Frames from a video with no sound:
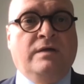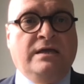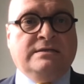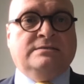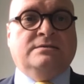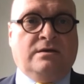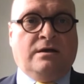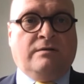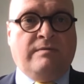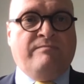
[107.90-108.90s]
his
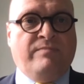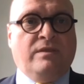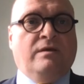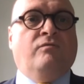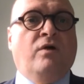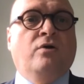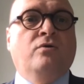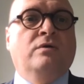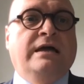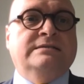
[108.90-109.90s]

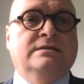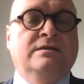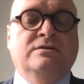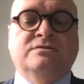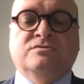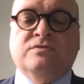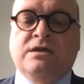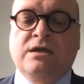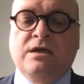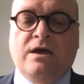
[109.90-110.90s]
role as an
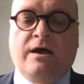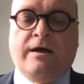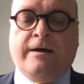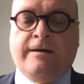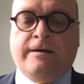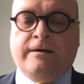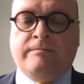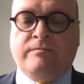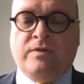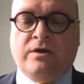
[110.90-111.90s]
industry
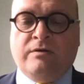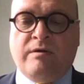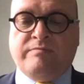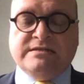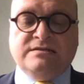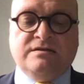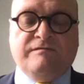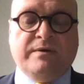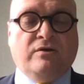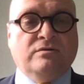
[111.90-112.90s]

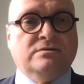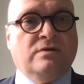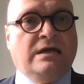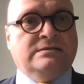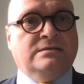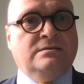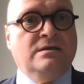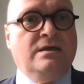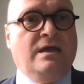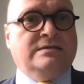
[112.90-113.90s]
representative, but also as a
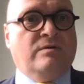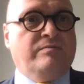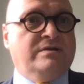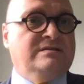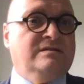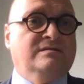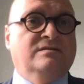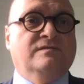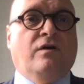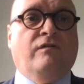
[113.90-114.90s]

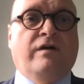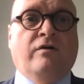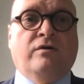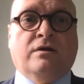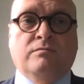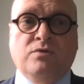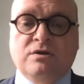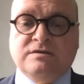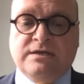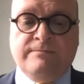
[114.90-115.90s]
representative of our
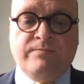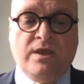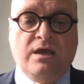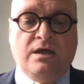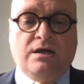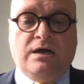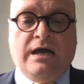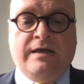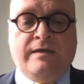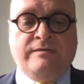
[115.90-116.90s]
community.
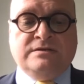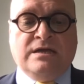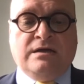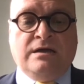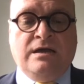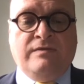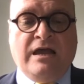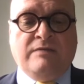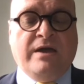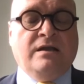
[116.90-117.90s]
And in
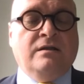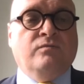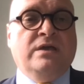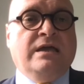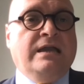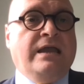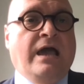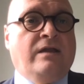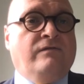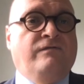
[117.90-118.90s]
that panel, we again
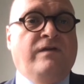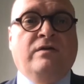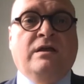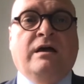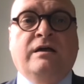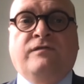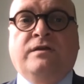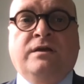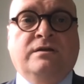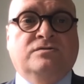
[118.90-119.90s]
had a very
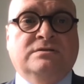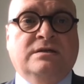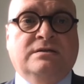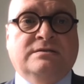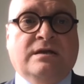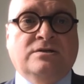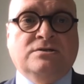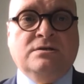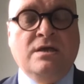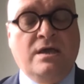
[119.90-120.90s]
lively and interesting
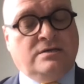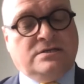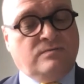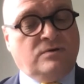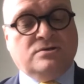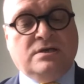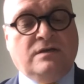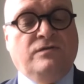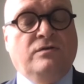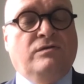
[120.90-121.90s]
discussion. I just want to
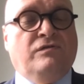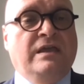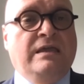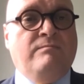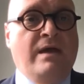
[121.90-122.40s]
give you 3